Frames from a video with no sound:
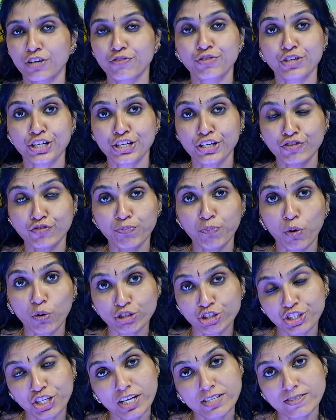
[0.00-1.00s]
in front of
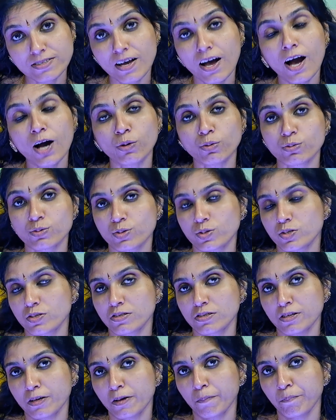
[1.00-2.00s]
Portia's
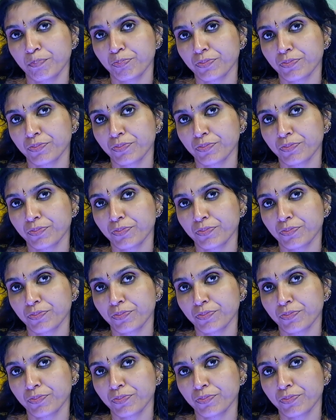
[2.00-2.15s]
house.